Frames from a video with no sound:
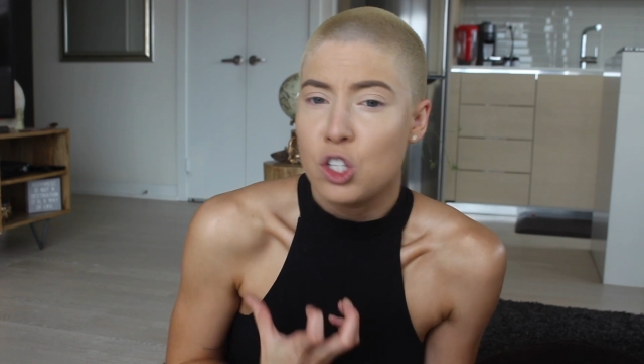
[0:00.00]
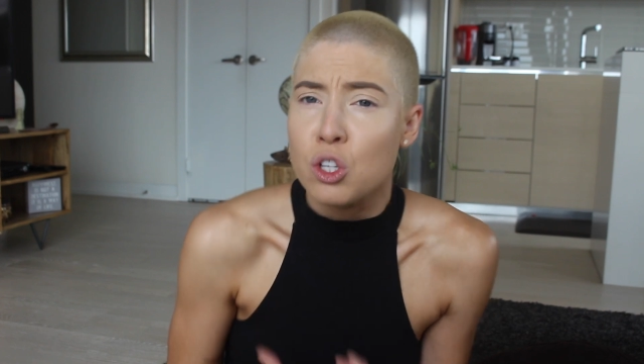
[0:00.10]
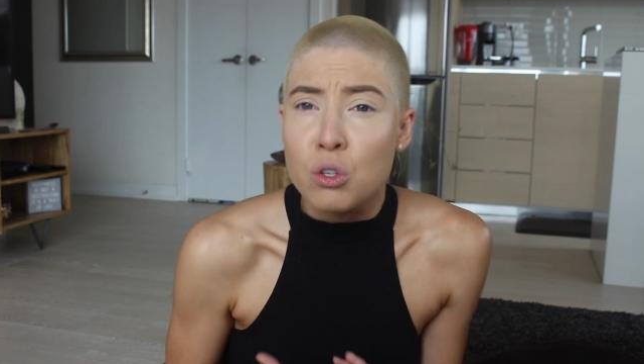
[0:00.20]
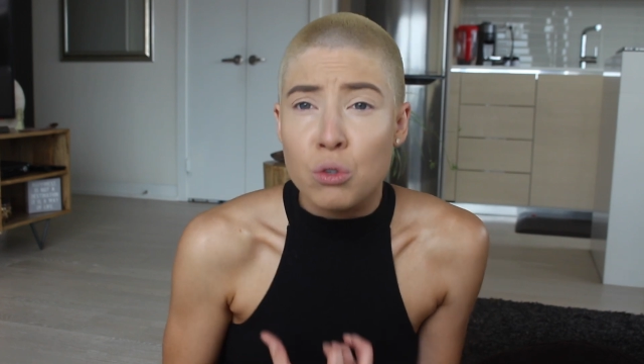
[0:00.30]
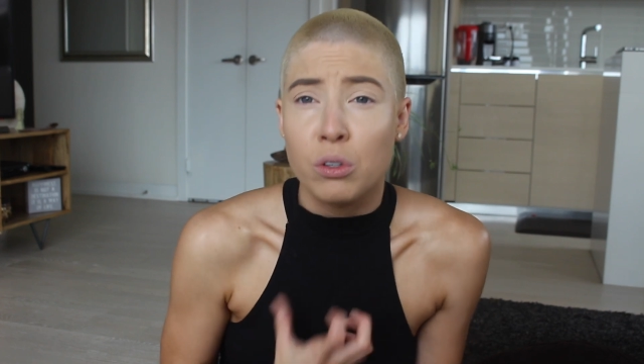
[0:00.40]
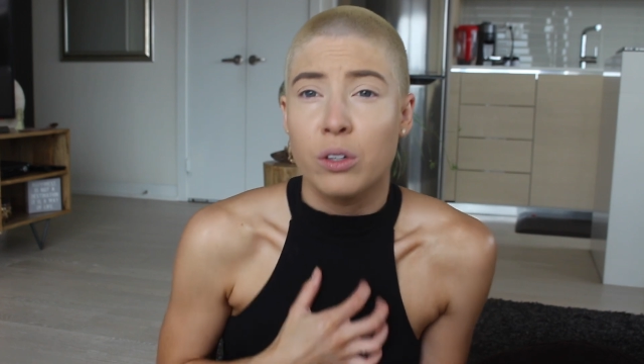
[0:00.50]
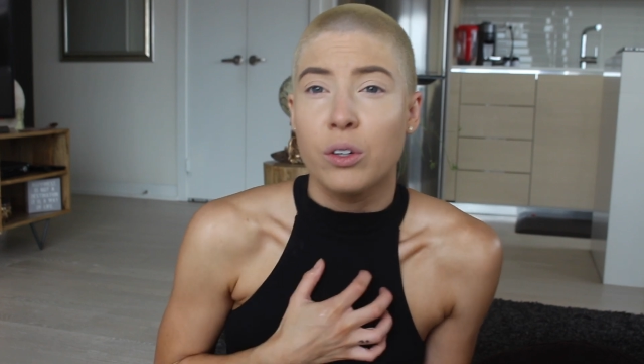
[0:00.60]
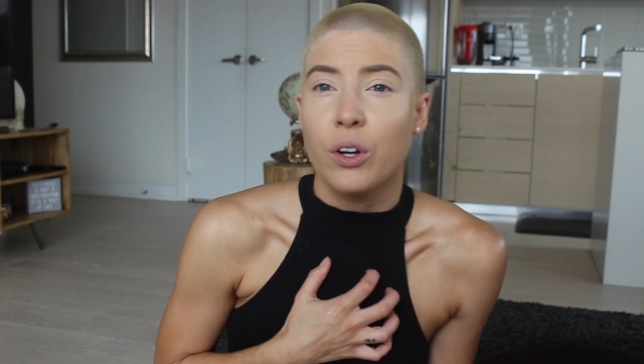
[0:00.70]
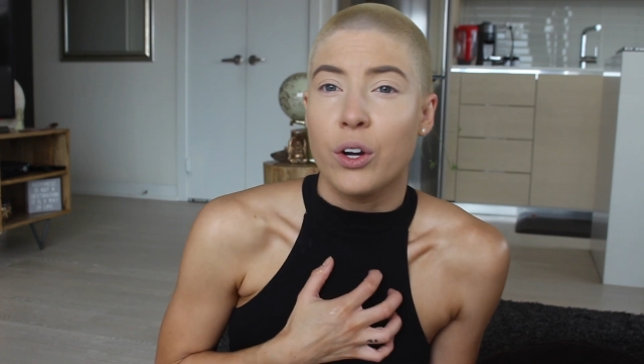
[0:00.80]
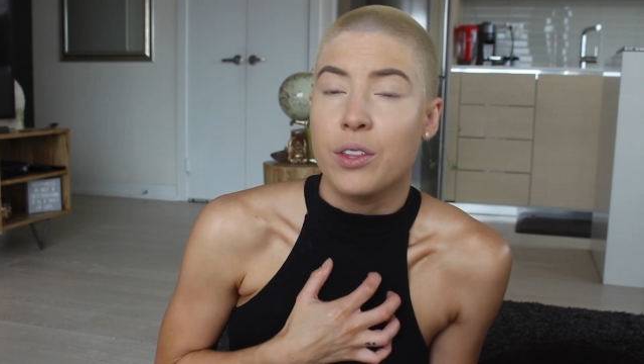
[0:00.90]
do
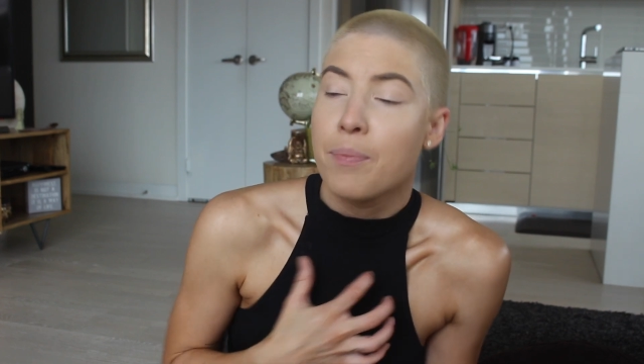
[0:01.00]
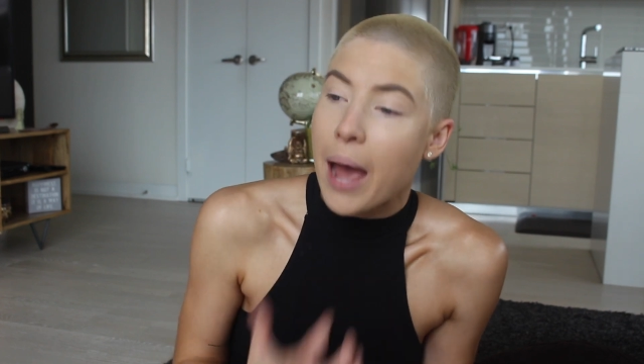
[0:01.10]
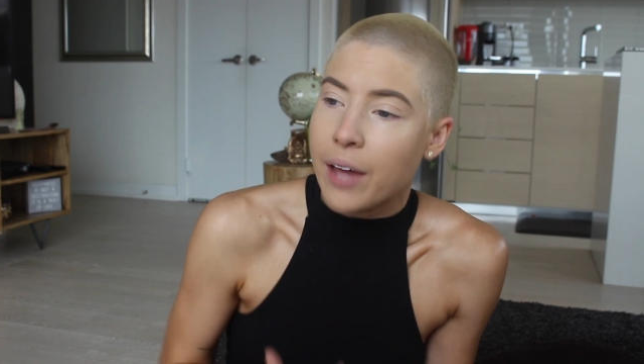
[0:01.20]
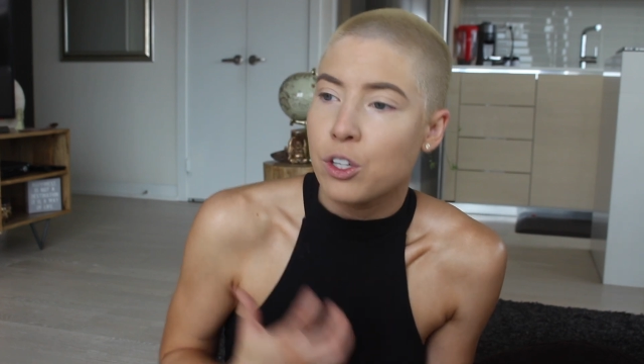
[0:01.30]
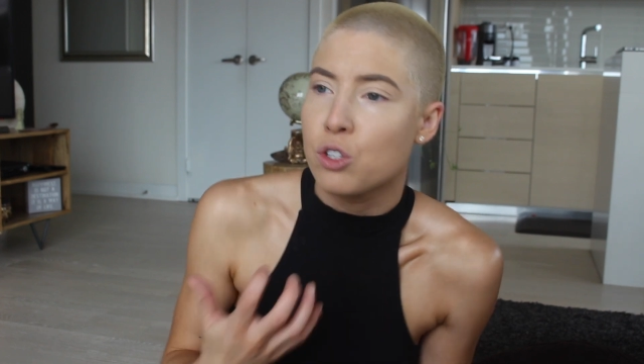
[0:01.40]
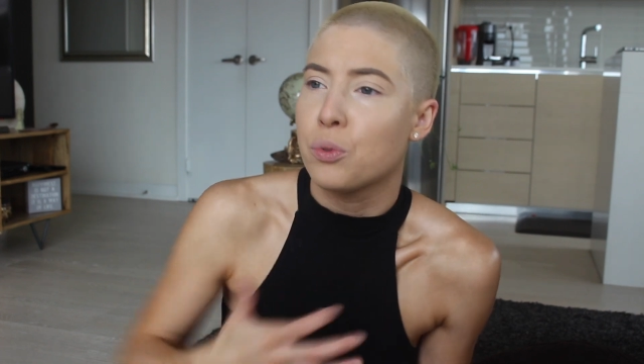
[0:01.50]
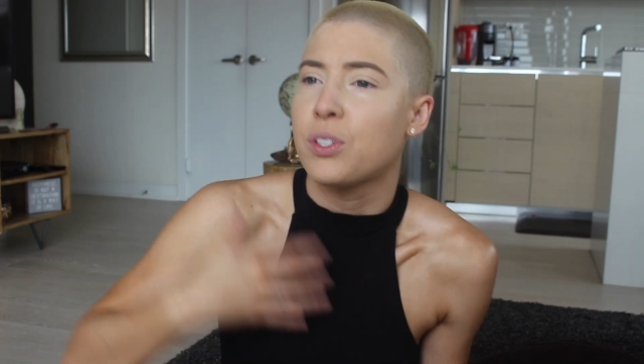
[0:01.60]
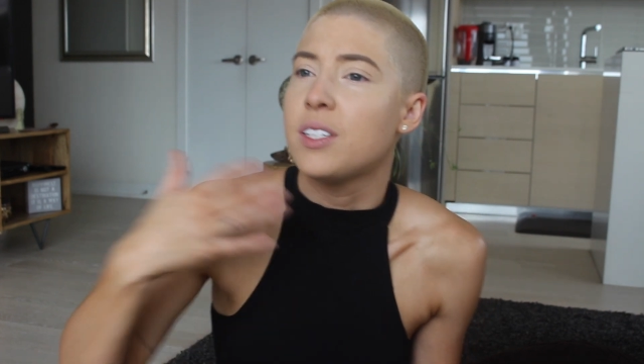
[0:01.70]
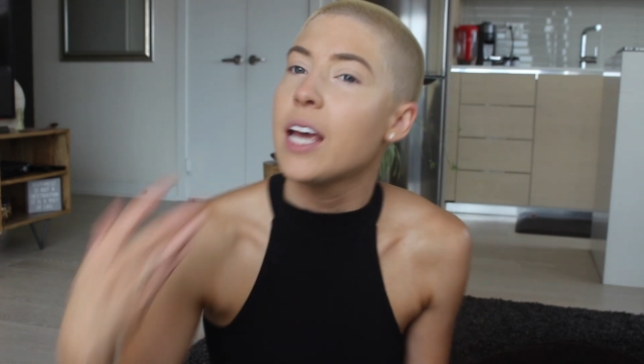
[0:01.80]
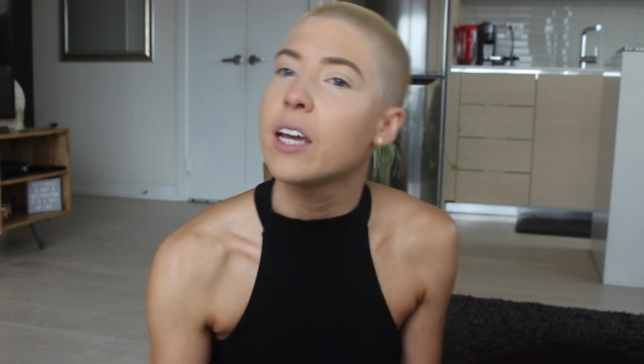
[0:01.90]
or the path you're
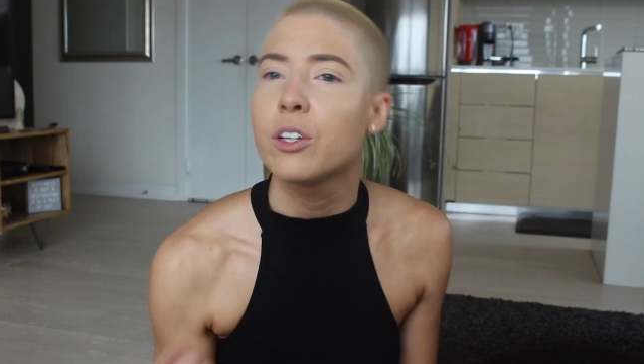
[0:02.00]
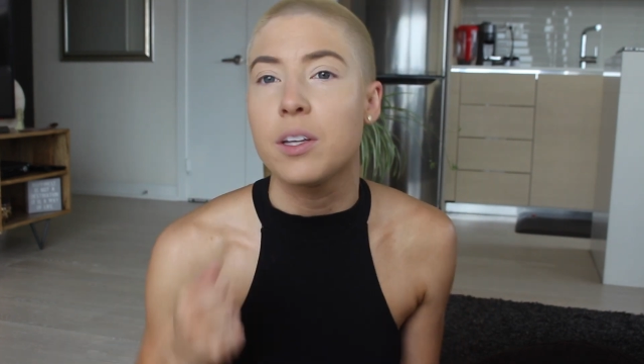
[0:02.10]
supposed to take